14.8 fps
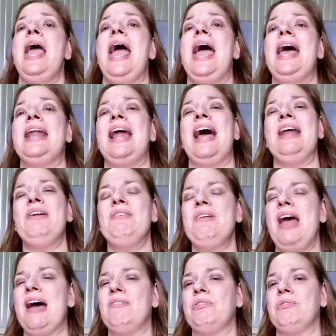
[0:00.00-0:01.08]
And I don't
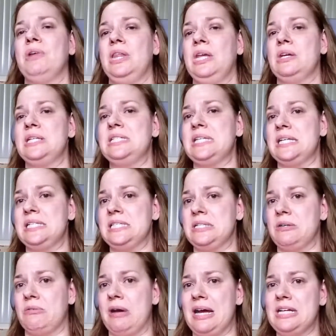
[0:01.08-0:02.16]
have a really good sense of
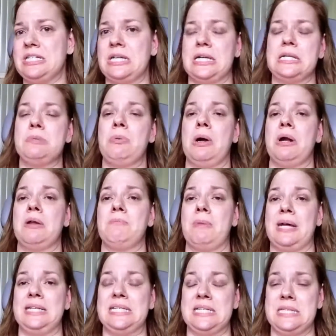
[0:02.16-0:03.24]
direction. It's part of
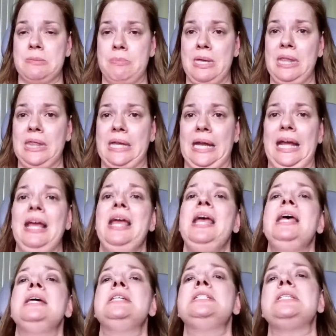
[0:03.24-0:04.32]
my disability.
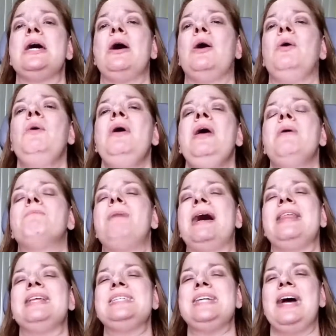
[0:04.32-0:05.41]
So
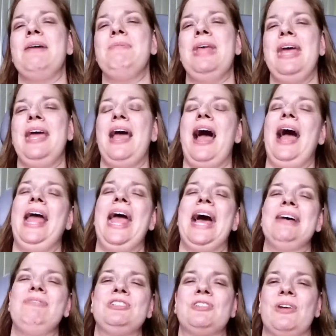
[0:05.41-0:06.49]
by the time I
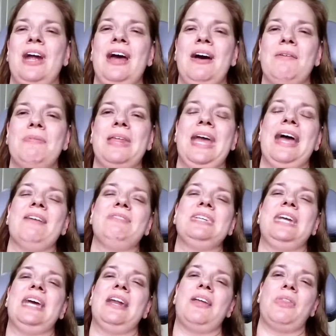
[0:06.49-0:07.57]
ask for help, they have to
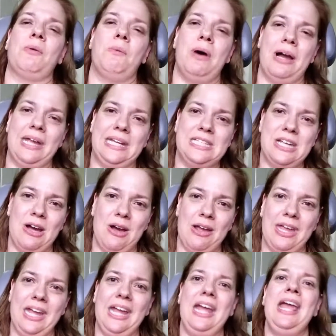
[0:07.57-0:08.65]
get on the
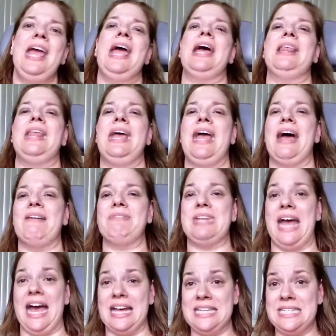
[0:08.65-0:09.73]
walkie-talkie and they have to
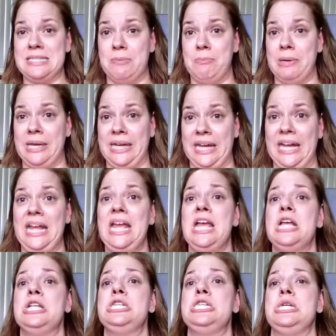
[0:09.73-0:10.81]
ask somebody
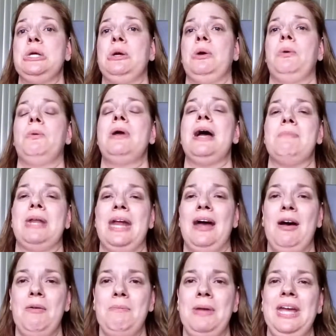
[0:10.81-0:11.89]
to come and
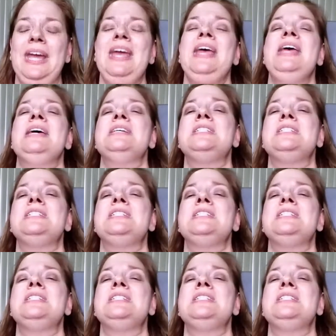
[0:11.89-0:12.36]
help me.